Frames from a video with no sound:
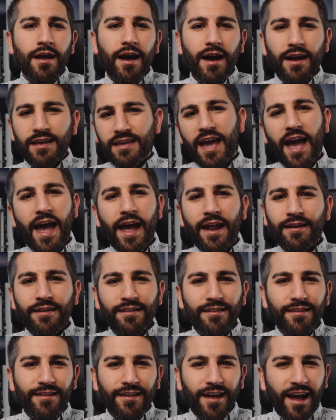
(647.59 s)
Again,
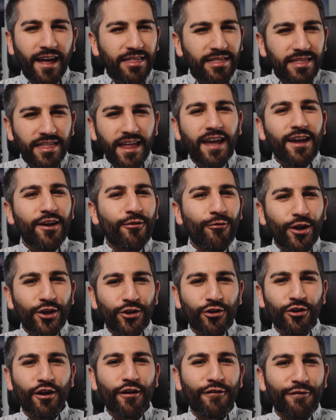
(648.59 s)
I think what
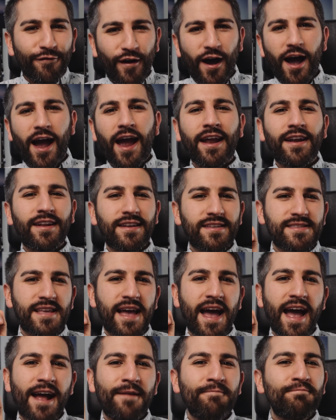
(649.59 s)
you're gonna find is
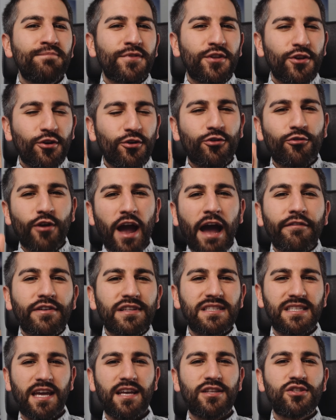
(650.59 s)
that you'll
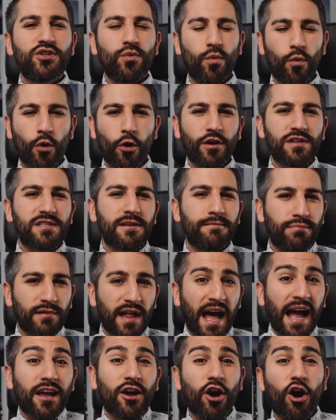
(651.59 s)
gravitate towards a
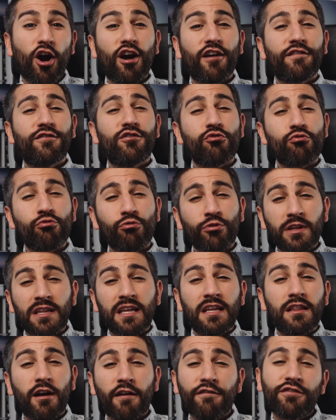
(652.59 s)
black car if you
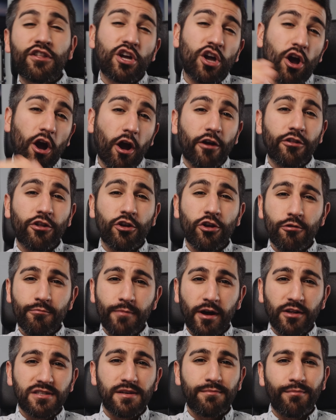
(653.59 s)
really love the car that you're
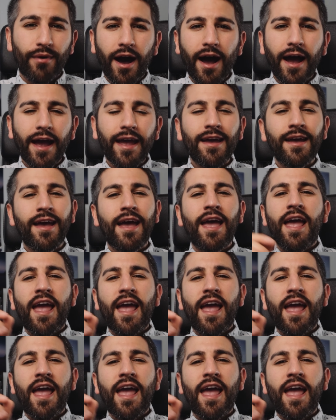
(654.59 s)
about to buy.